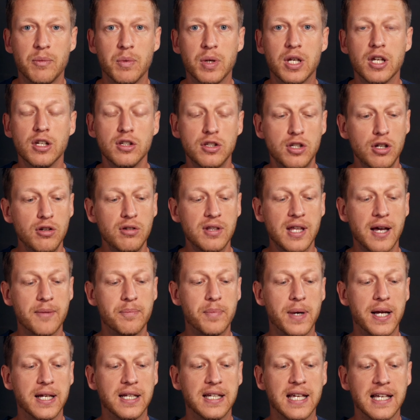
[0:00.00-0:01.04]
and we can do
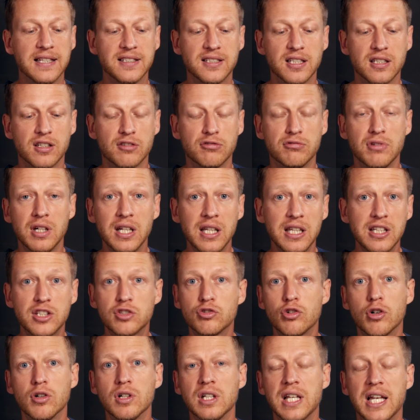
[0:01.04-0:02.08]
that by getting a really
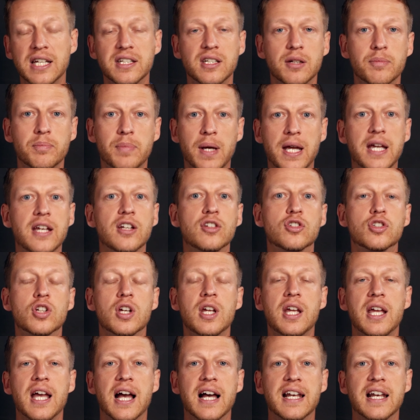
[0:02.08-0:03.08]
strong landing page